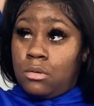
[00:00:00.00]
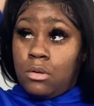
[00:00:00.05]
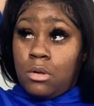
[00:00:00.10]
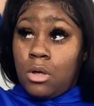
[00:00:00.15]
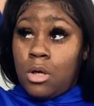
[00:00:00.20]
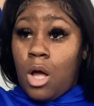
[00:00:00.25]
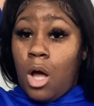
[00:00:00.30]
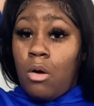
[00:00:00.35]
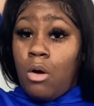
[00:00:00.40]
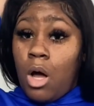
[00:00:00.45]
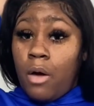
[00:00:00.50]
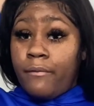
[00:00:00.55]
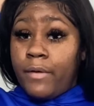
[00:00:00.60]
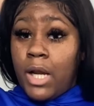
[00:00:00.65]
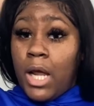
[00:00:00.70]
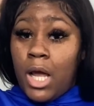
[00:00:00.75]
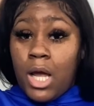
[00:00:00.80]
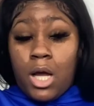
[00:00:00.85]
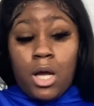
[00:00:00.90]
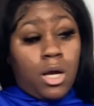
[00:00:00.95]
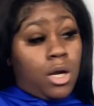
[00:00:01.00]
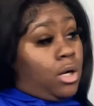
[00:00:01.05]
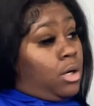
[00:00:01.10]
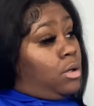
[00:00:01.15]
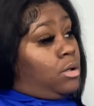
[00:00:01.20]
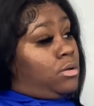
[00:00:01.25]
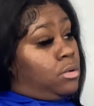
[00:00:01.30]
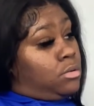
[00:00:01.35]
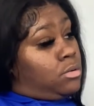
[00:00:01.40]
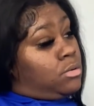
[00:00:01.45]
Go over
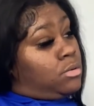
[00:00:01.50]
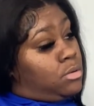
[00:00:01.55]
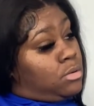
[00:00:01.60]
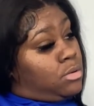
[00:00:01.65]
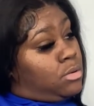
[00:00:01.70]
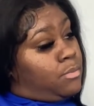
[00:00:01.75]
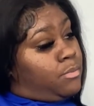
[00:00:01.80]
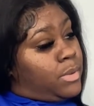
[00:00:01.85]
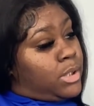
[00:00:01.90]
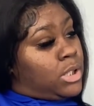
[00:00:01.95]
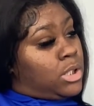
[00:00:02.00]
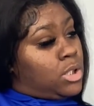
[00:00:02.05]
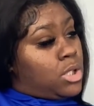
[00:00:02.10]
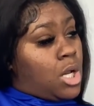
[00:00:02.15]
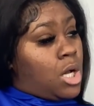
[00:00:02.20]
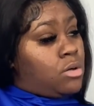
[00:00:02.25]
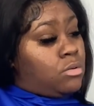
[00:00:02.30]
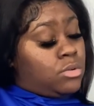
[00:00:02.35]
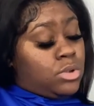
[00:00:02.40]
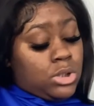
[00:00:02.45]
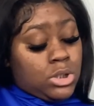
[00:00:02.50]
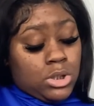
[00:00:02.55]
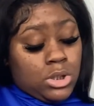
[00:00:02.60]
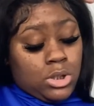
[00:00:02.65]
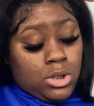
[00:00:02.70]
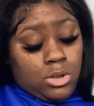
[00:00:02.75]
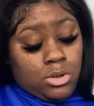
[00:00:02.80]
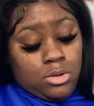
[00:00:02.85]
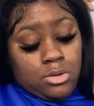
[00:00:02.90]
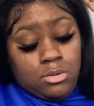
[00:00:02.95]
there. Being
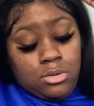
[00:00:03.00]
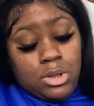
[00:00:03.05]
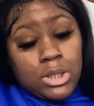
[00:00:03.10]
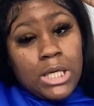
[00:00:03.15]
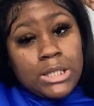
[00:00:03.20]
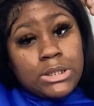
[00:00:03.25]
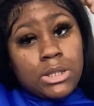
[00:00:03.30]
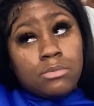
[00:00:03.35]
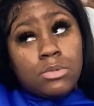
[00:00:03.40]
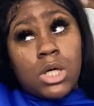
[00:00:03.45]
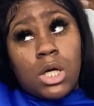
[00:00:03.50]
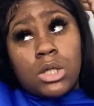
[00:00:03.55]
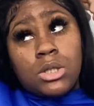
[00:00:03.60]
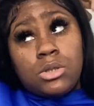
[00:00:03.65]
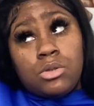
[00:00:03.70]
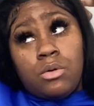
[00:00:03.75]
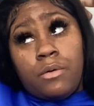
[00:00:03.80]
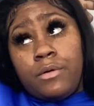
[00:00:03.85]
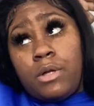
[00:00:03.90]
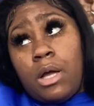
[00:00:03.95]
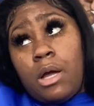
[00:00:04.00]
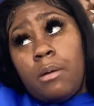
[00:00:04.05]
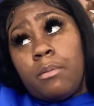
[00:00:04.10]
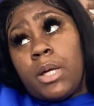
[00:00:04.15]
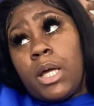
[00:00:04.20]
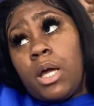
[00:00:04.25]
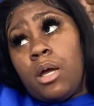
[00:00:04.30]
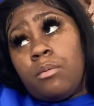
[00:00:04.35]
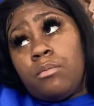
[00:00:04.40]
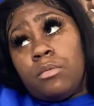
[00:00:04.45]
nosy. Yes, I'm talking to a damn
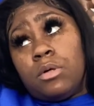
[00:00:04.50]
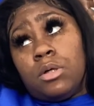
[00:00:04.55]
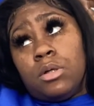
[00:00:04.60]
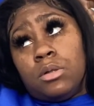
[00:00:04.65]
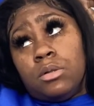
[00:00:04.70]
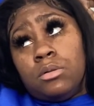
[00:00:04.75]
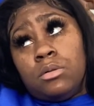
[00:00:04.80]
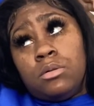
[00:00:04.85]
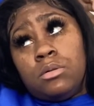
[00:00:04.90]
camera.